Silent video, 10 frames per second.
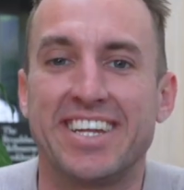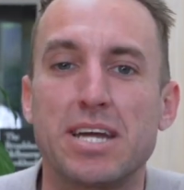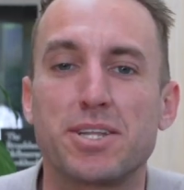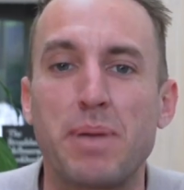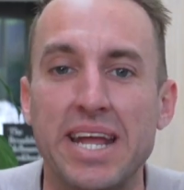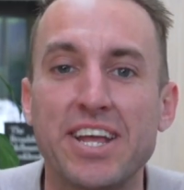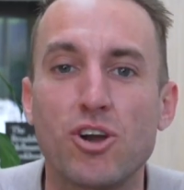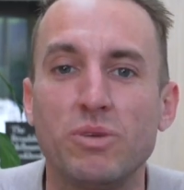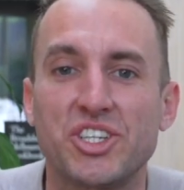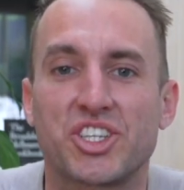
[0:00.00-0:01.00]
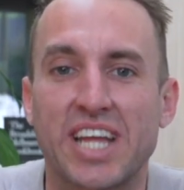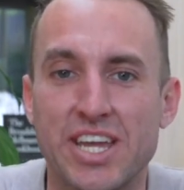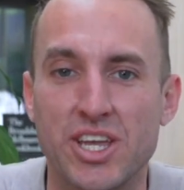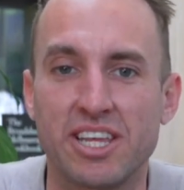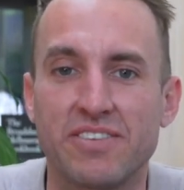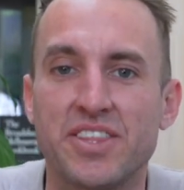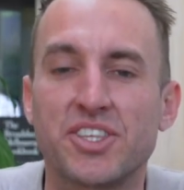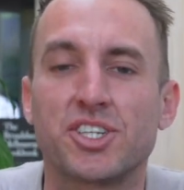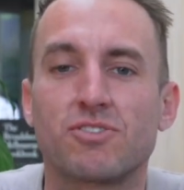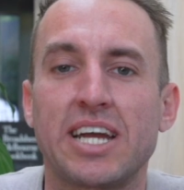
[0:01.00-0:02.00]
Now, depending on which state you live in,
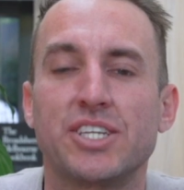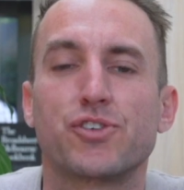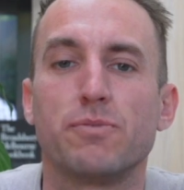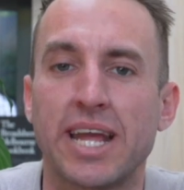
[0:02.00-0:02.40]
this can range from